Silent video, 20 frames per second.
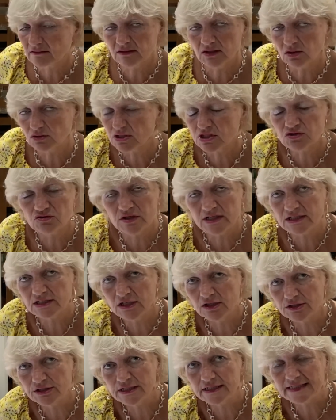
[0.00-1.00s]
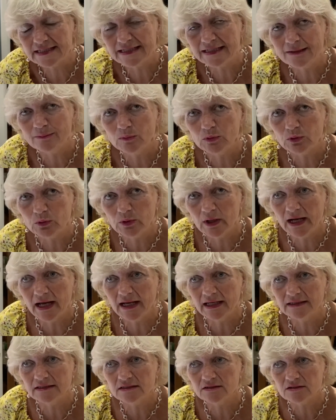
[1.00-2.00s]
got straight onto Temu,
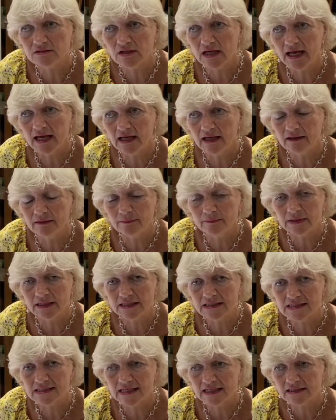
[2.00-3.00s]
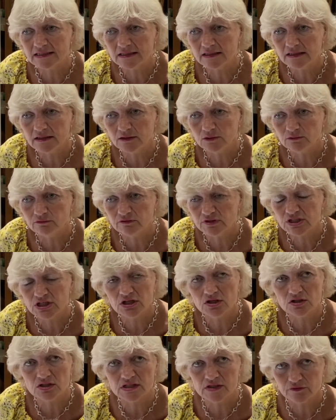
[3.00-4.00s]
and it said, you know,
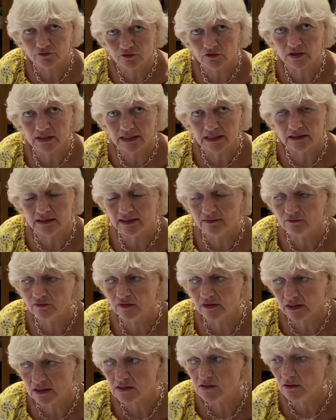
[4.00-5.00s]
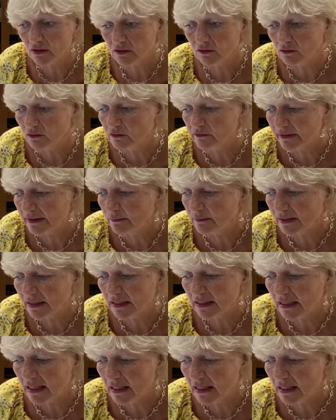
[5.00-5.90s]
returns are free and everything. So I thought, great, well,